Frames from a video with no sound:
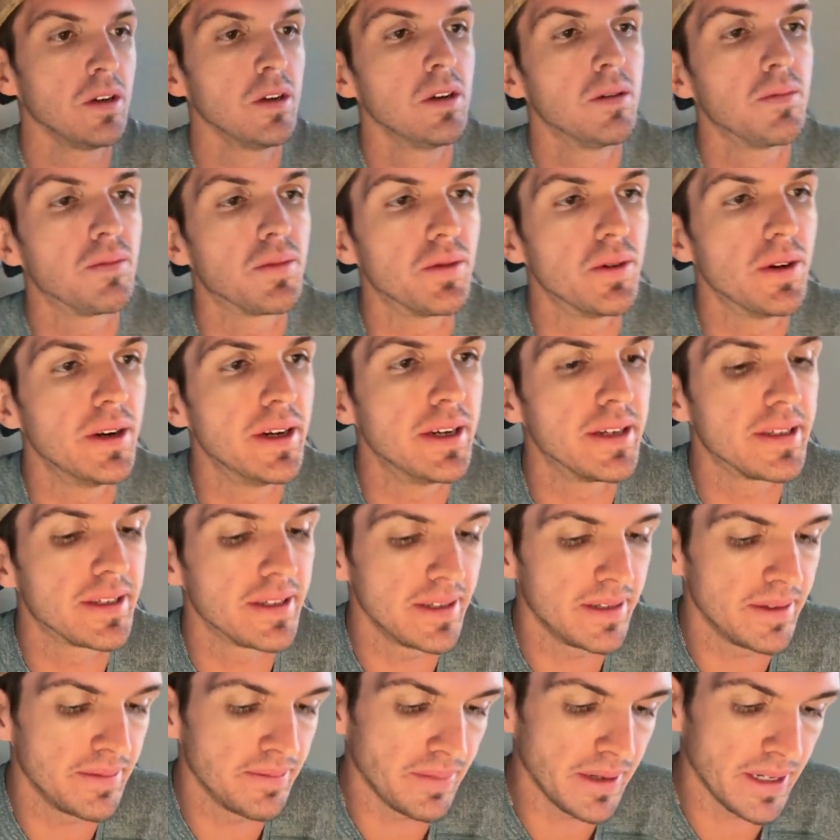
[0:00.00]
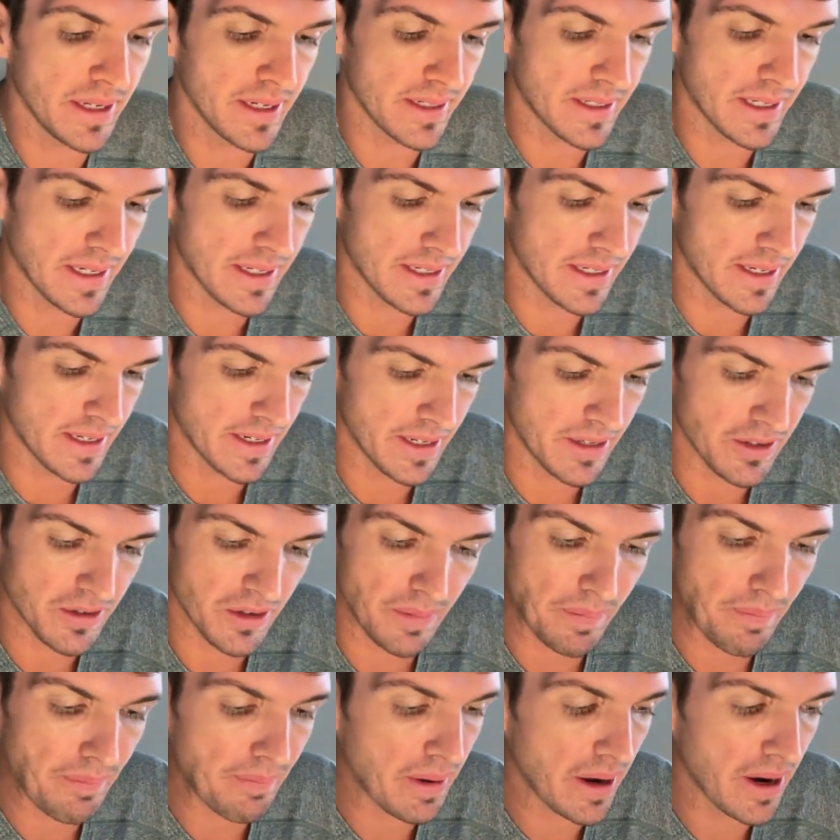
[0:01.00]
Prism PSA 10. These are
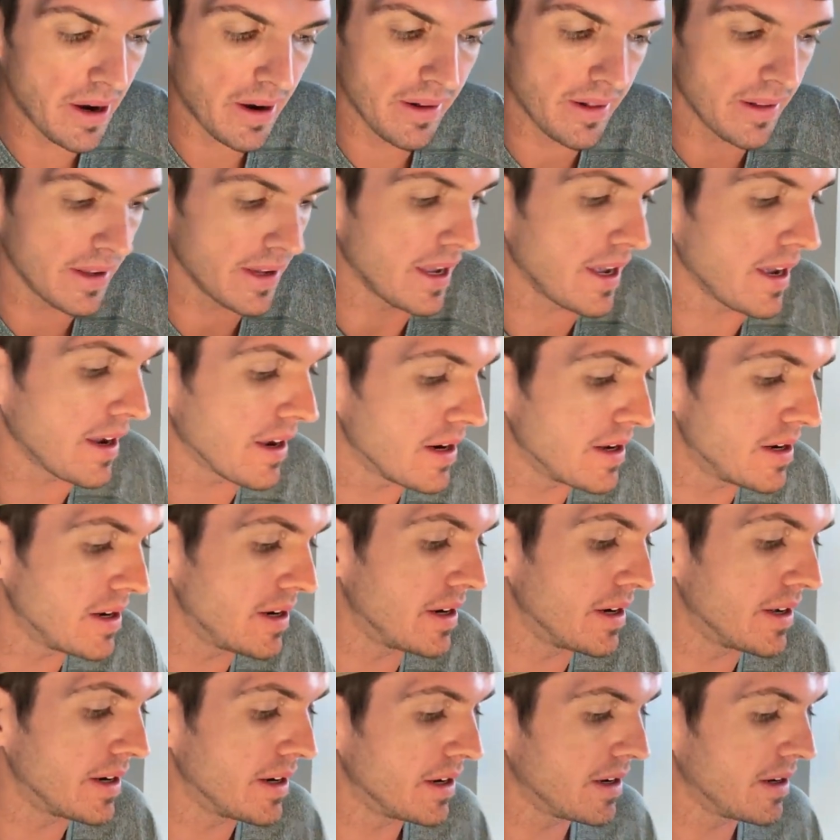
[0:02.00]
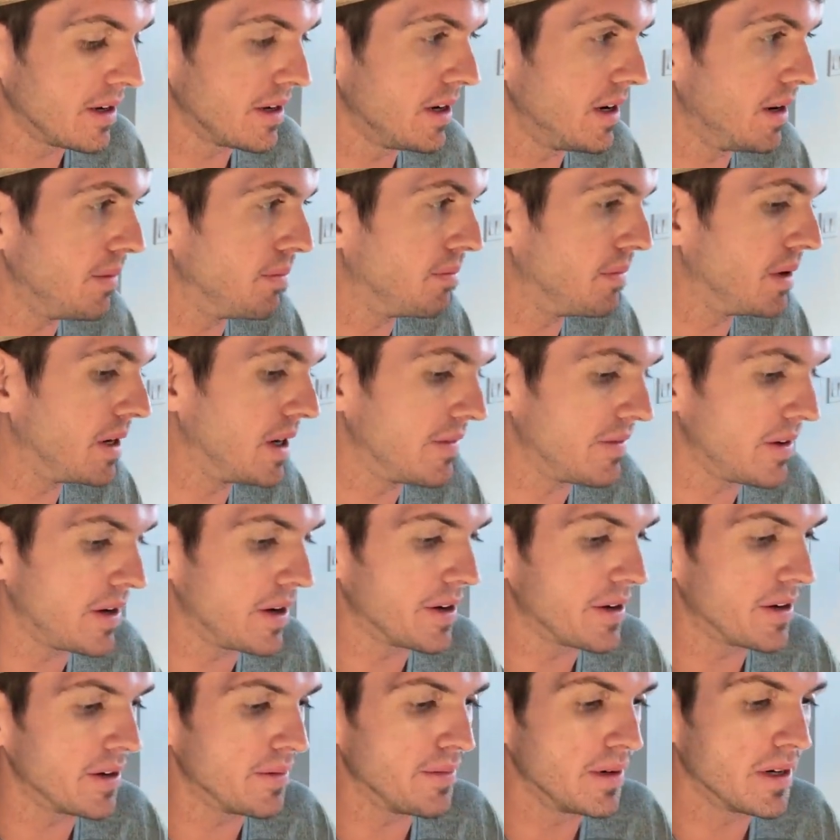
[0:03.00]
barely hanging on above
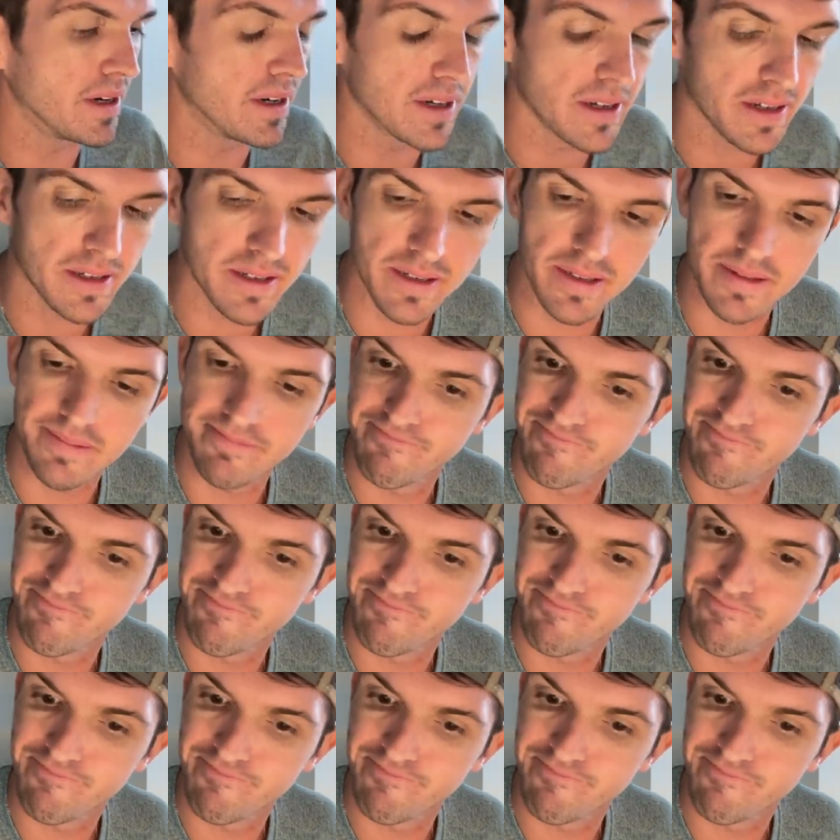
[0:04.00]
$100.